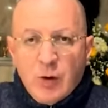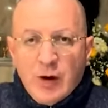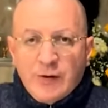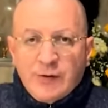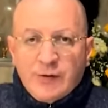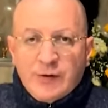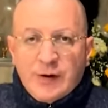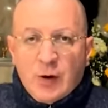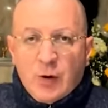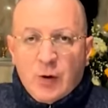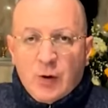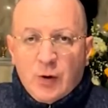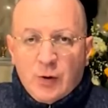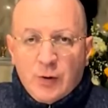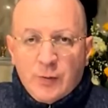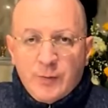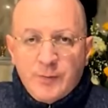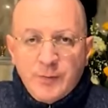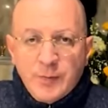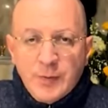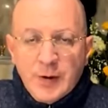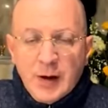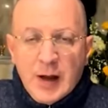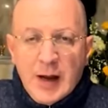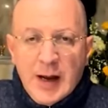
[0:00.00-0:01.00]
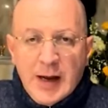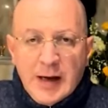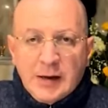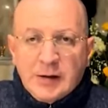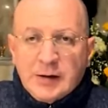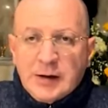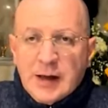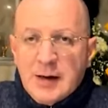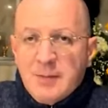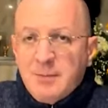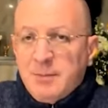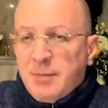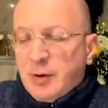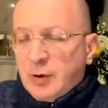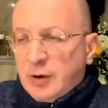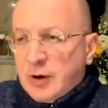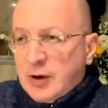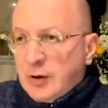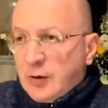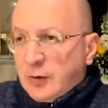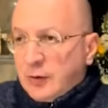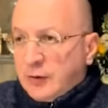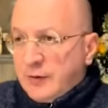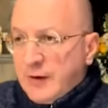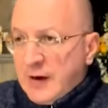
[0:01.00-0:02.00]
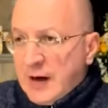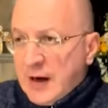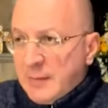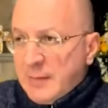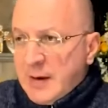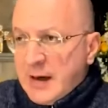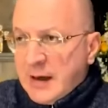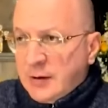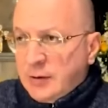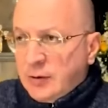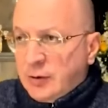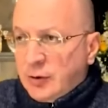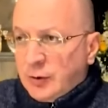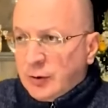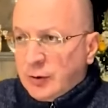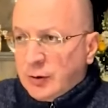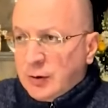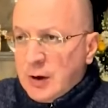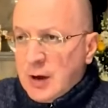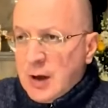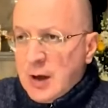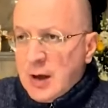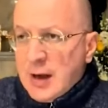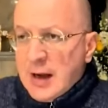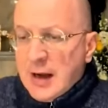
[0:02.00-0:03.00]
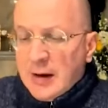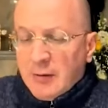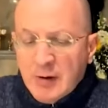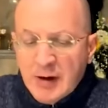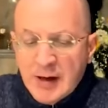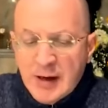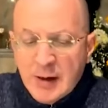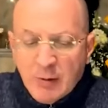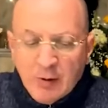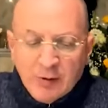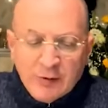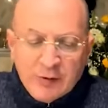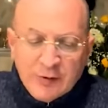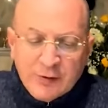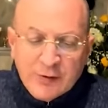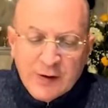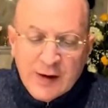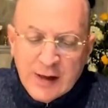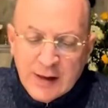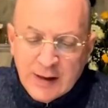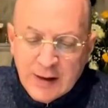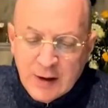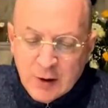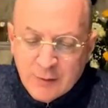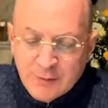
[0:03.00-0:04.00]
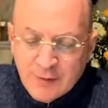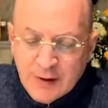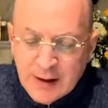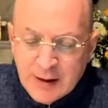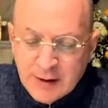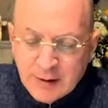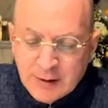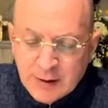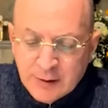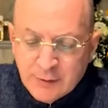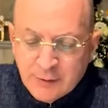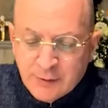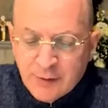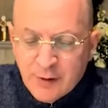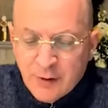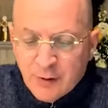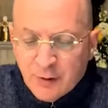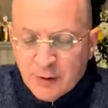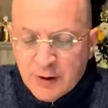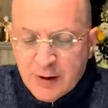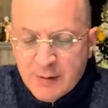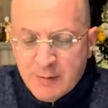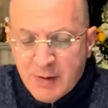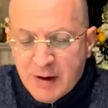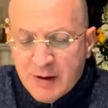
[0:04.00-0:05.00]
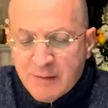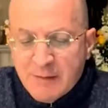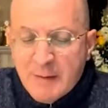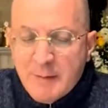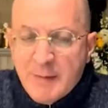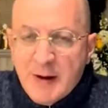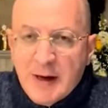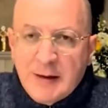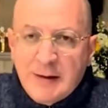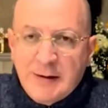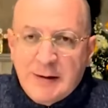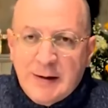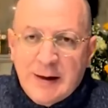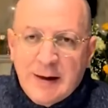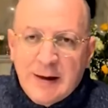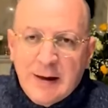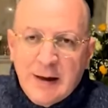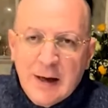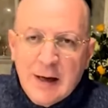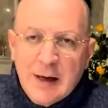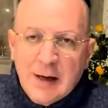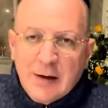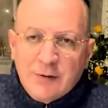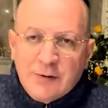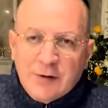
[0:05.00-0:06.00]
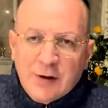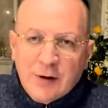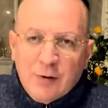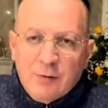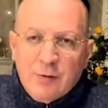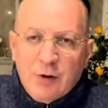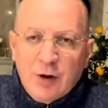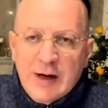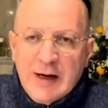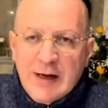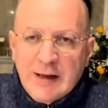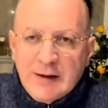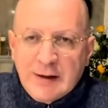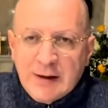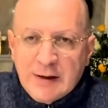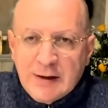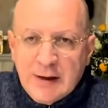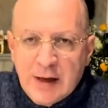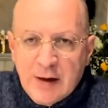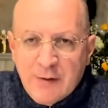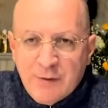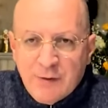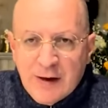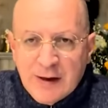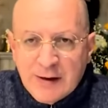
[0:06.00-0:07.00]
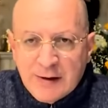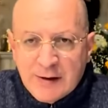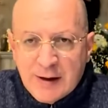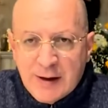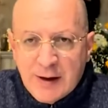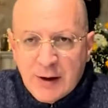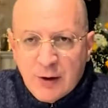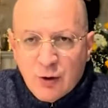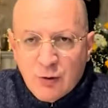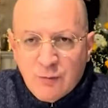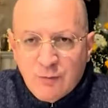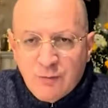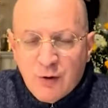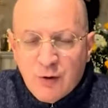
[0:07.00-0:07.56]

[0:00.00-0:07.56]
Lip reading: This is the time of unveiling, and so tonight I would like to reflect briefly, if you will, on what is happening at this moment within the Roman Catholic Church.